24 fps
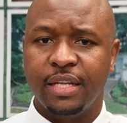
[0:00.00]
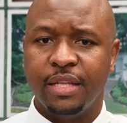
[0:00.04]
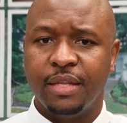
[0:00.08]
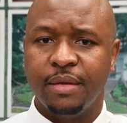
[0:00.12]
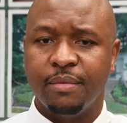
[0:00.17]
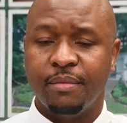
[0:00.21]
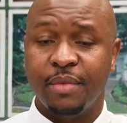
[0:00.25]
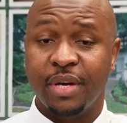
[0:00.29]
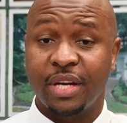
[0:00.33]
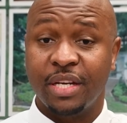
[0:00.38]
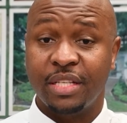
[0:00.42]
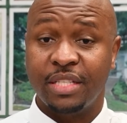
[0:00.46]

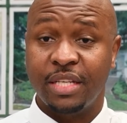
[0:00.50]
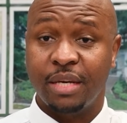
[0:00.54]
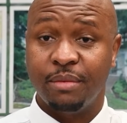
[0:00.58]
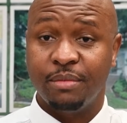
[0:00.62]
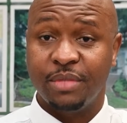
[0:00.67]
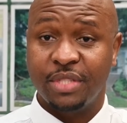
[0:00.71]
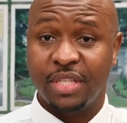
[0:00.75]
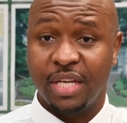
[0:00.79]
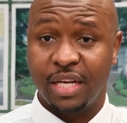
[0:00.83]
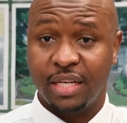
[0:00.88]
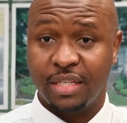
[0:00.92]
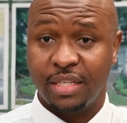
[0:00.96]
the
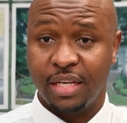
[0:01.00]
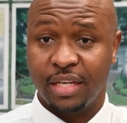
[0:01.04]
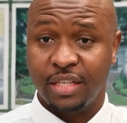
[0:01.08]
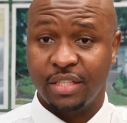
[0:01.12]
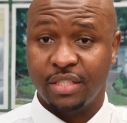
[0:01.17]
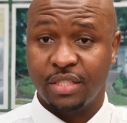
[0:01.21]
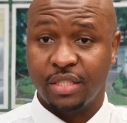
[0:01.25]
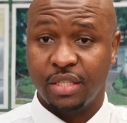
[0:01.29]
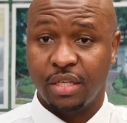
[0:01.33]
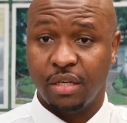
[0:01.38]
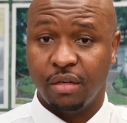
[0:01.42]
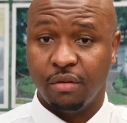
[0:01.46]
maritime sector
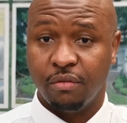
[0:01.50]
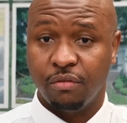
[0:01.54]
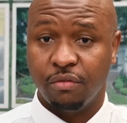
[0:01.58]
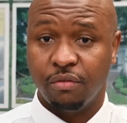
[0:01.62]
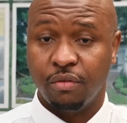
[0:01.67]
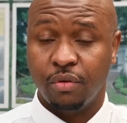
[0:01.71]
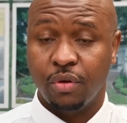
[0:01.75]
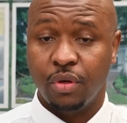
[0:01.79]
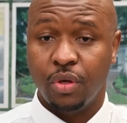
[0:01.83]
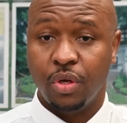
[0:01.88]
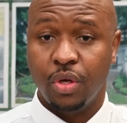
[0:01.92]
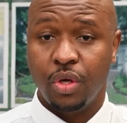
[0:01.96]

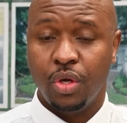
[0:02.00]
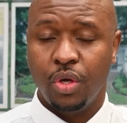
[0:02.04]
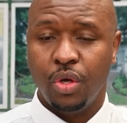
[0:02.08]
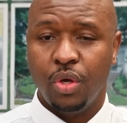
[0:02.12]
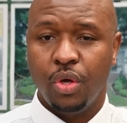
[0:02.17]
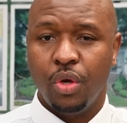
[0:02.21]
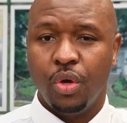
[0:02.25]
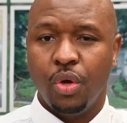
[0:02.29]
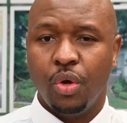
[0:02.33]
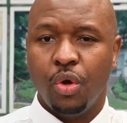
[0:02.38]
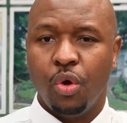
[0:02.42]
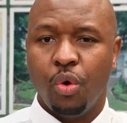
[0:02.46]
itself,
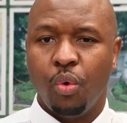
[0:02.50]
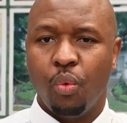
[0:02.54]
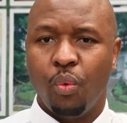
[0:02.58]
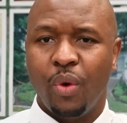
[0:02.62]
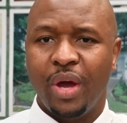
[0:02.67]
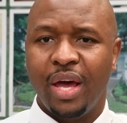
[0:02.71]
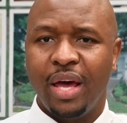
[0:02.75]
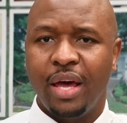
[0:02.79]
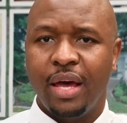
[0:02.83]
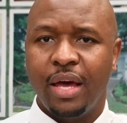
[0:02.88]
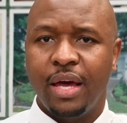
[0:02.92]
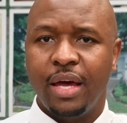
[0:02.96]

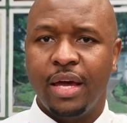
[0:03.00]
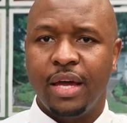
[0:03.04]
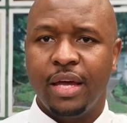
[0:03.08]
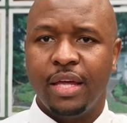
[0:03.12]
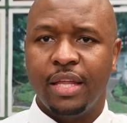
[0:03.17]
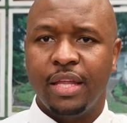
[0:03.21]
where